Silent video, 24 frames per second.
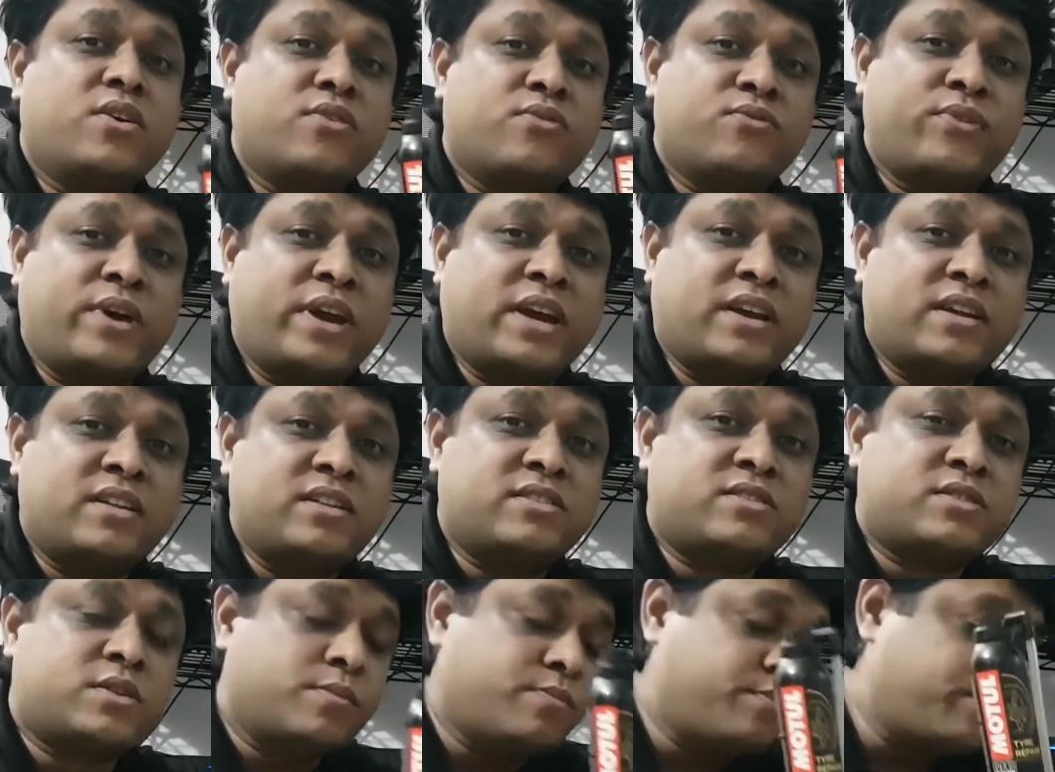
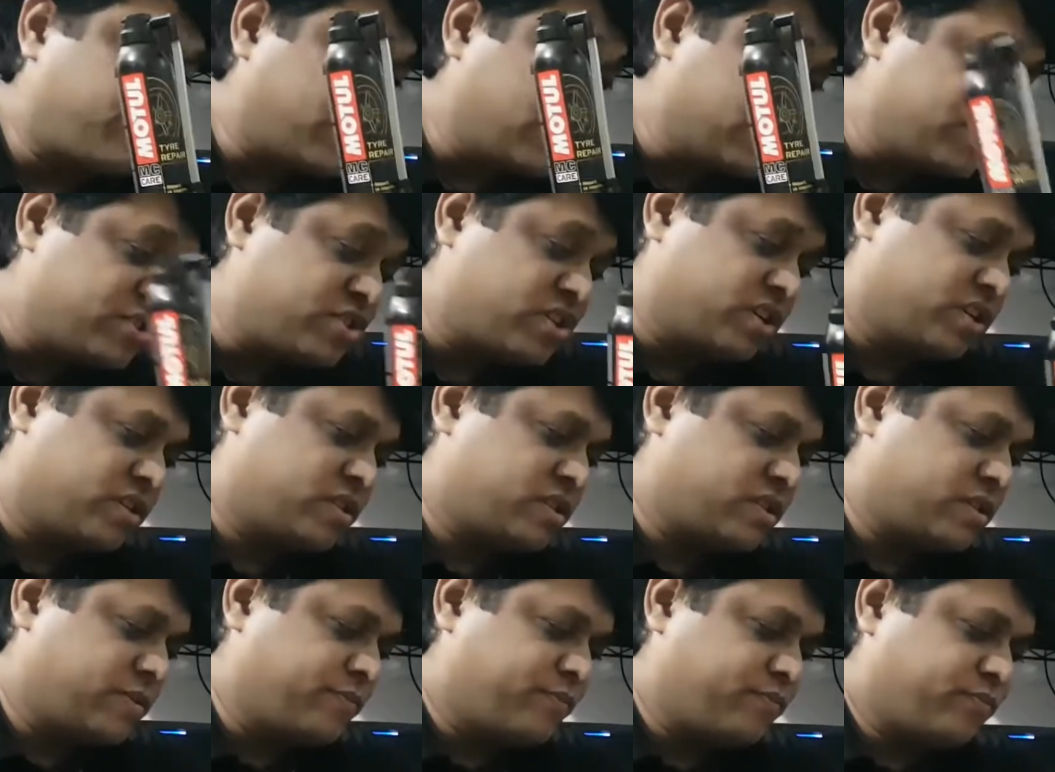vehicles
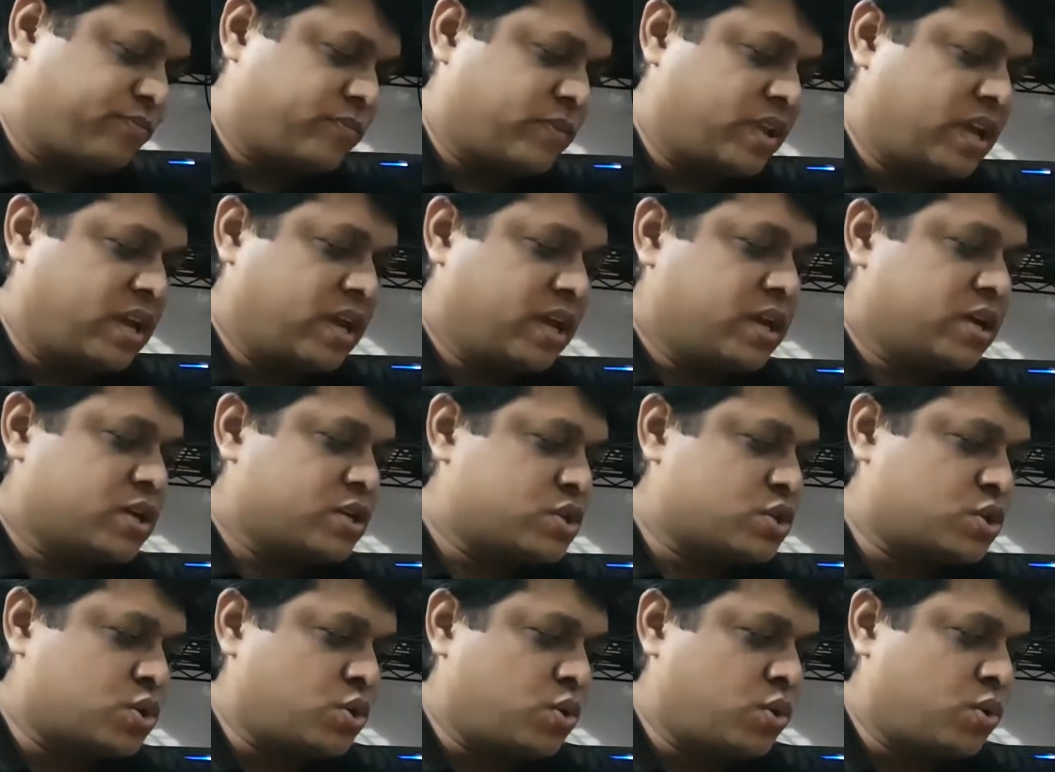punctures.
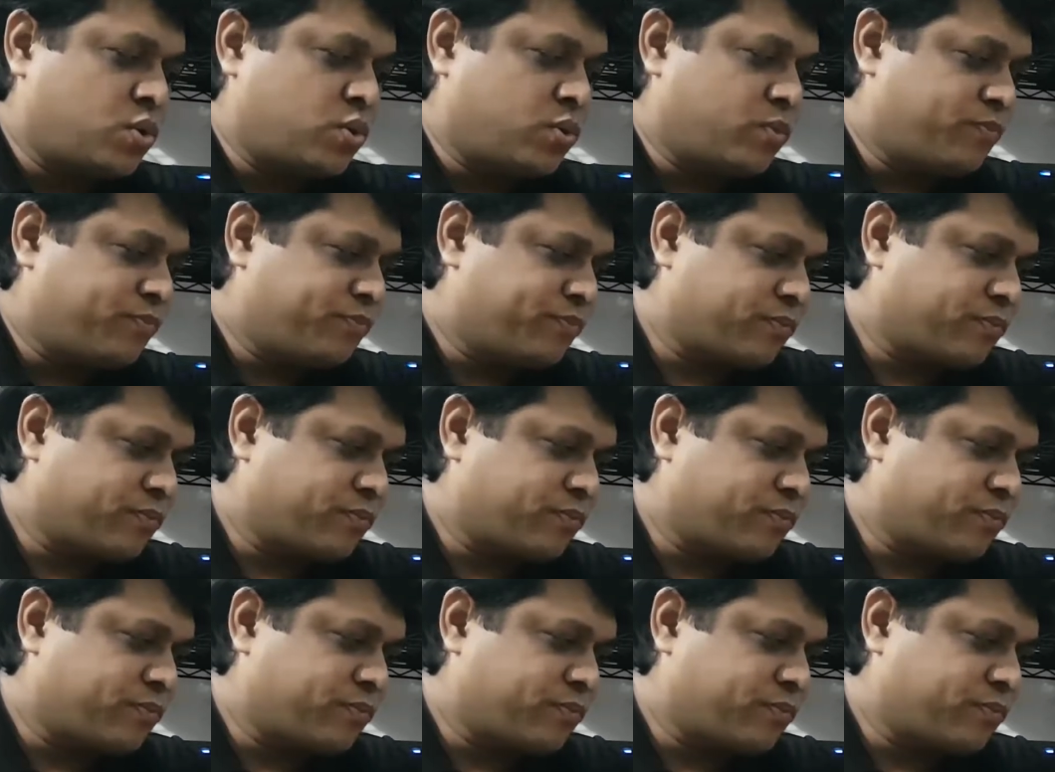So